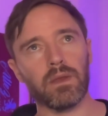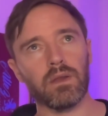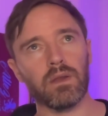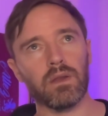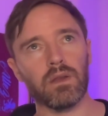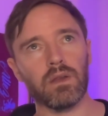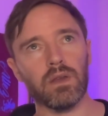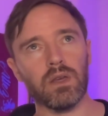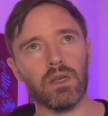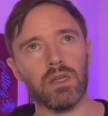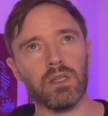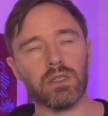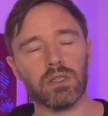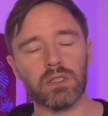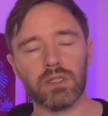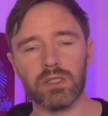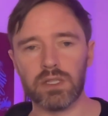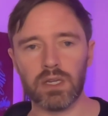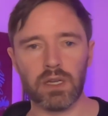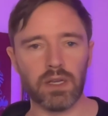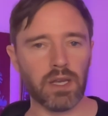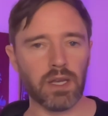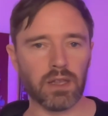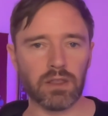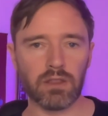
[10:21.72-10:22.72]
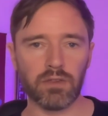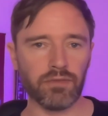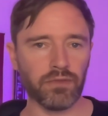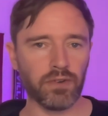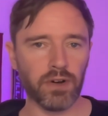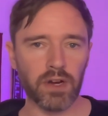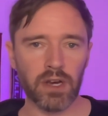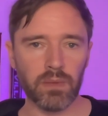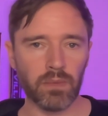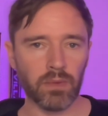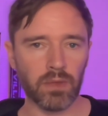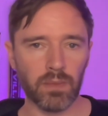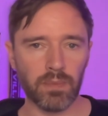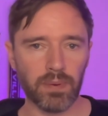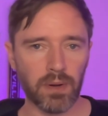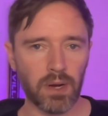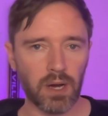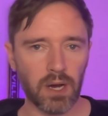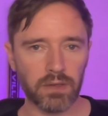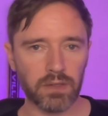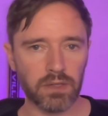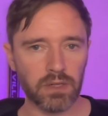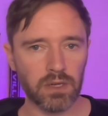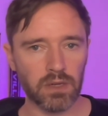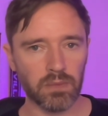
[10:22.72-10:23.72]
he had the freedom of the park,
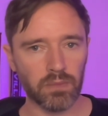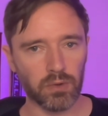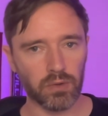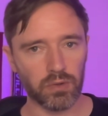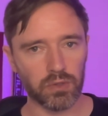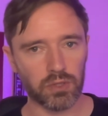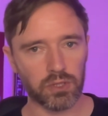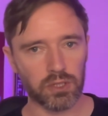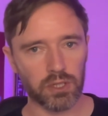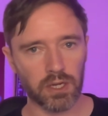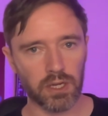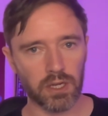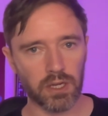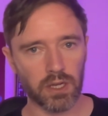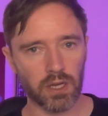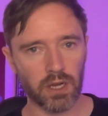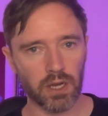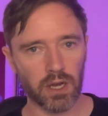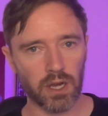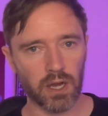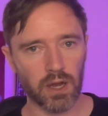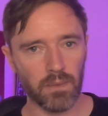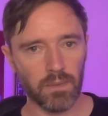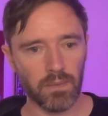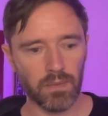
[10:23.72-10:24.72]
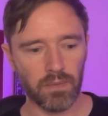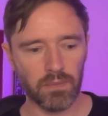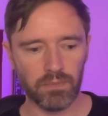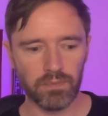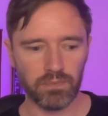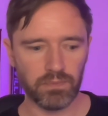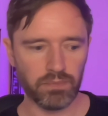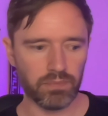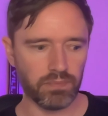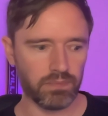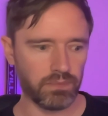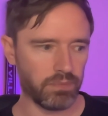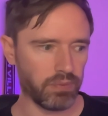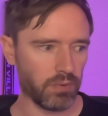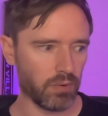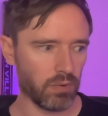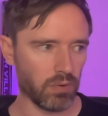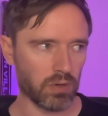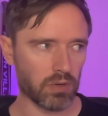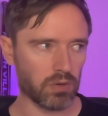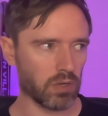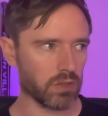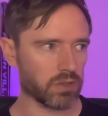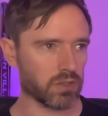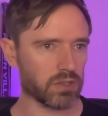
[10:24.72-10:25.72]
didn't he, Mucci? Ball
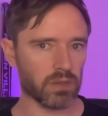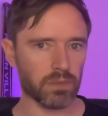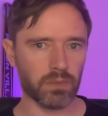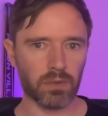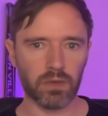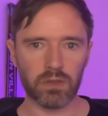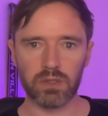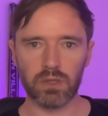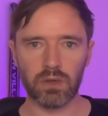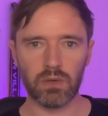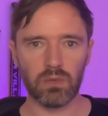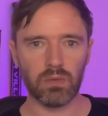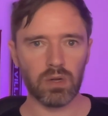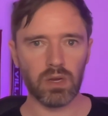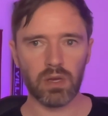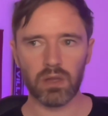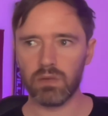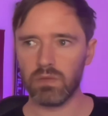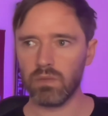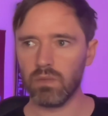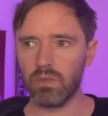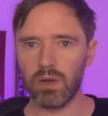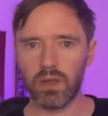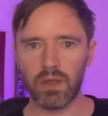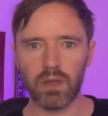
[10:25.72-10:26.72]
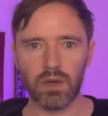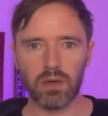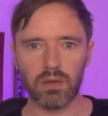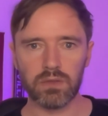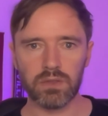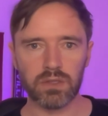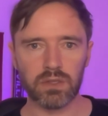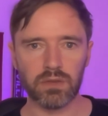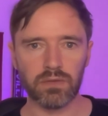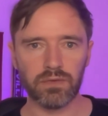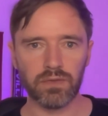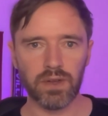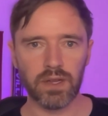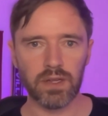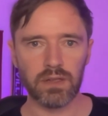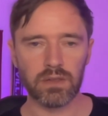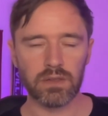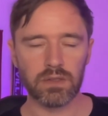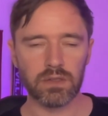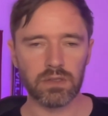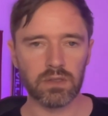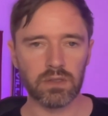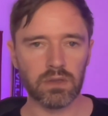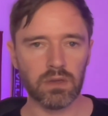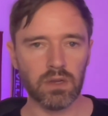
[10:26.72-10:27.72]
across him. I was like, where the hell's the
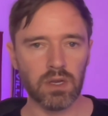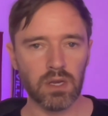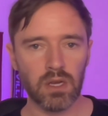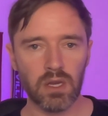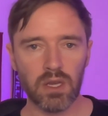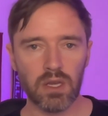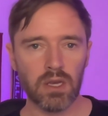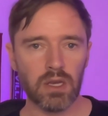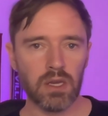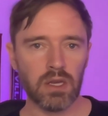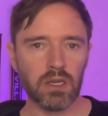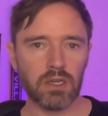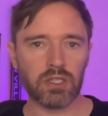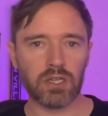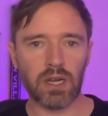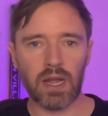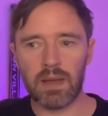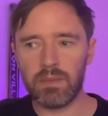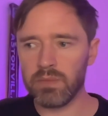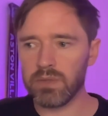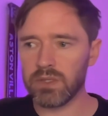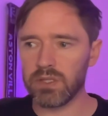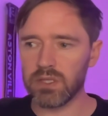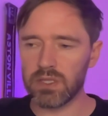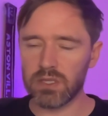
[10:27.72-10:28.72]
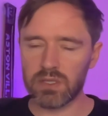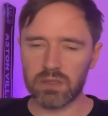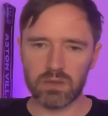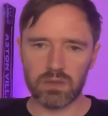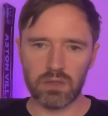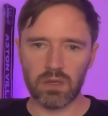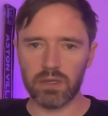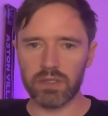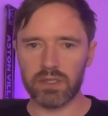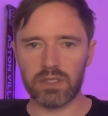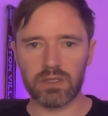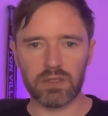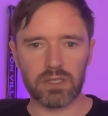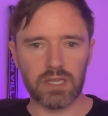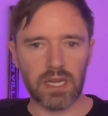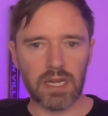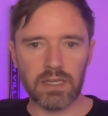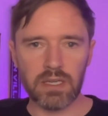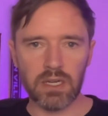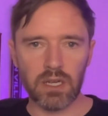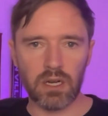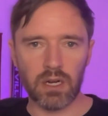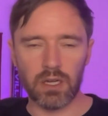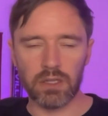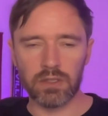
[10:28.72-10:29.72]
defence? And Chambers is like 10
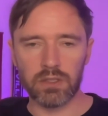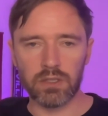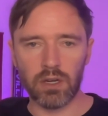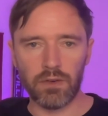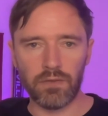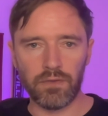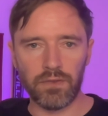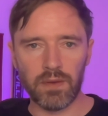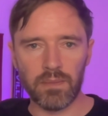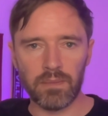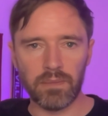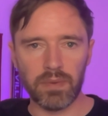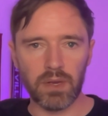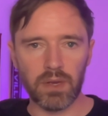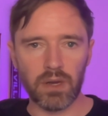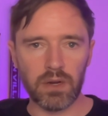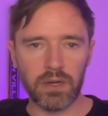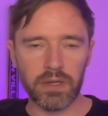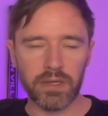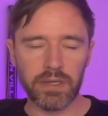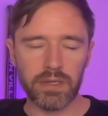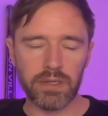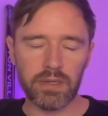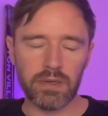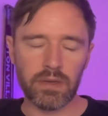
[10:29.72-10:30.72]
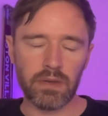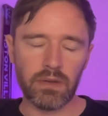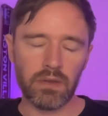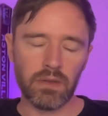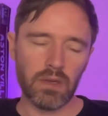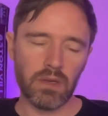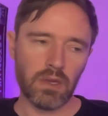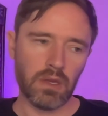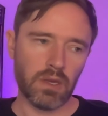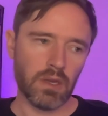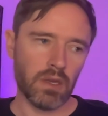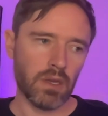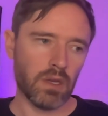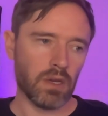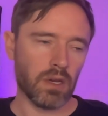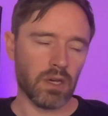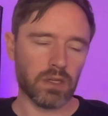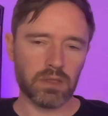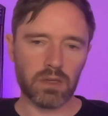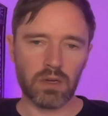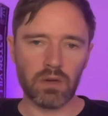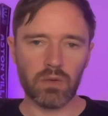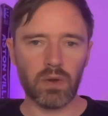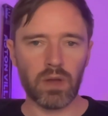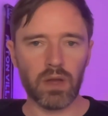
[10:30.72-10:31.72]
yards off him behind. And I don't
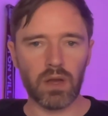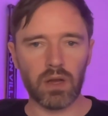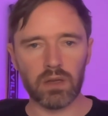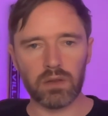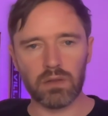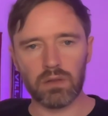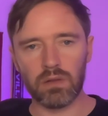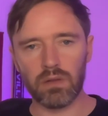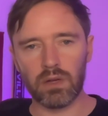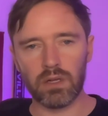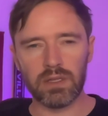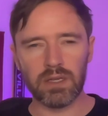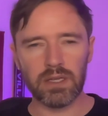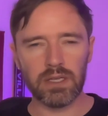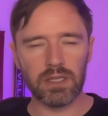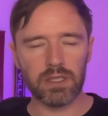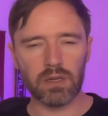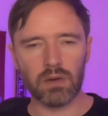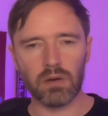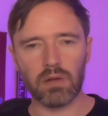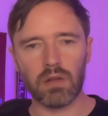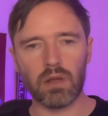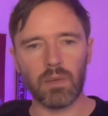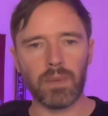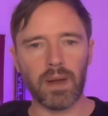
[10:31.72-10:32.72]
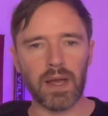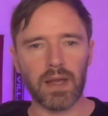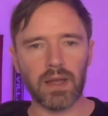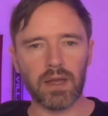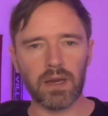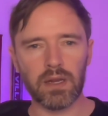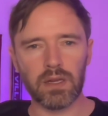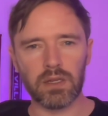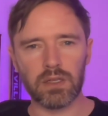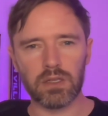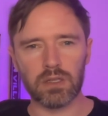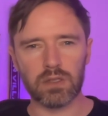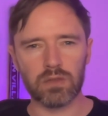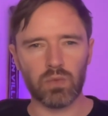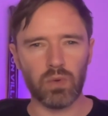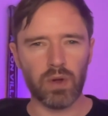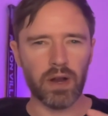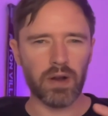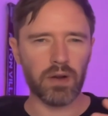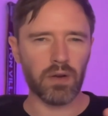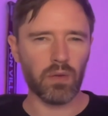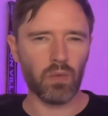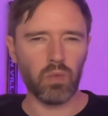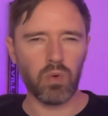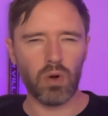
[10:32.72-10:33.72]
know where I need to look back at it, just
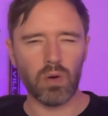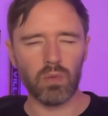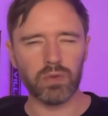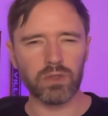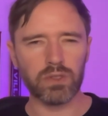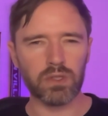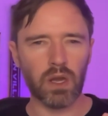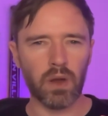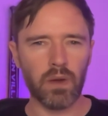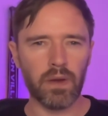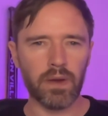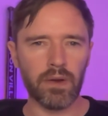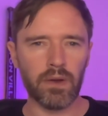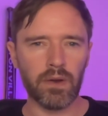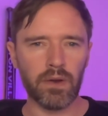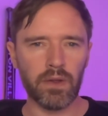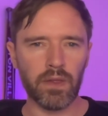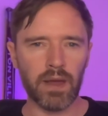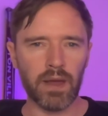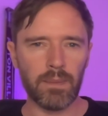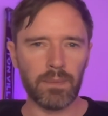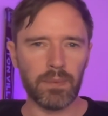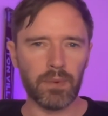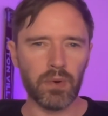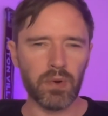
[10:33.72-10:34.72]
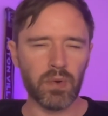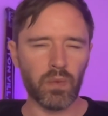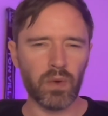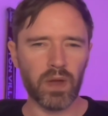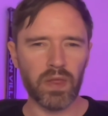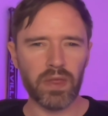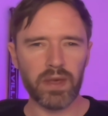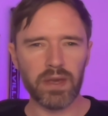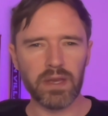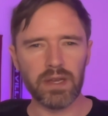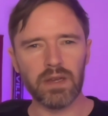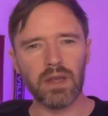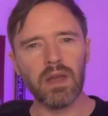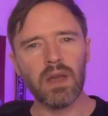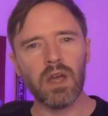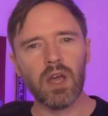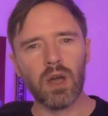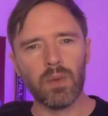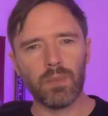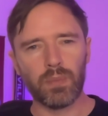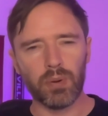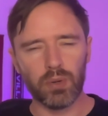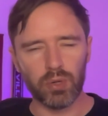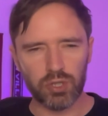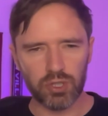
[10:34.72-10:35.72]
what was going on at that point, whether he'd
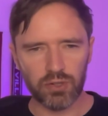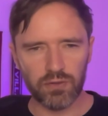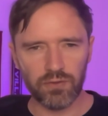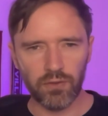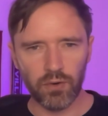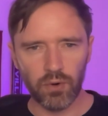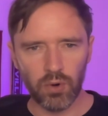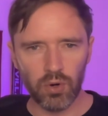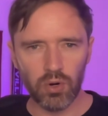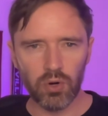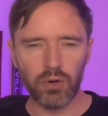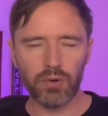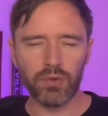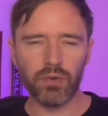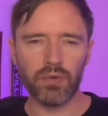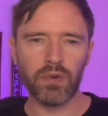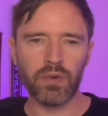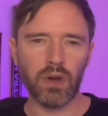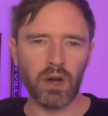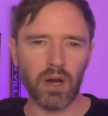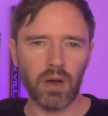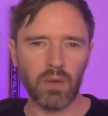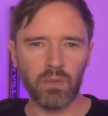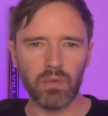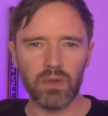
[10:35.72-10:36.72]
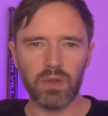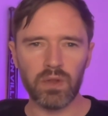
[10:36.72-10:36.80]
pushed forward or not. And